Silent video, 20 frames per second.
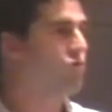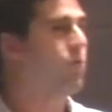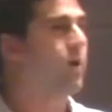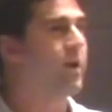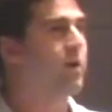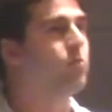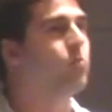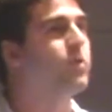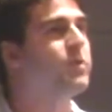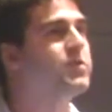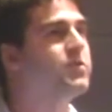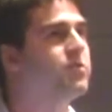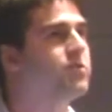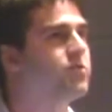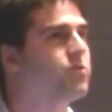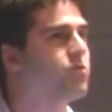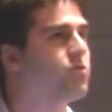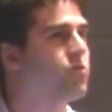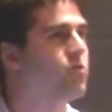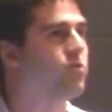try to reach the
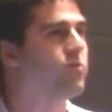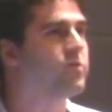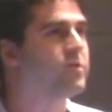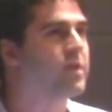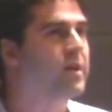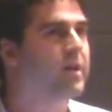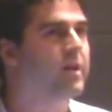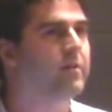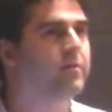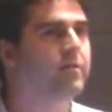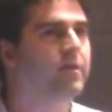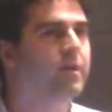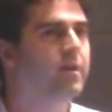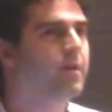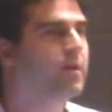surgical site.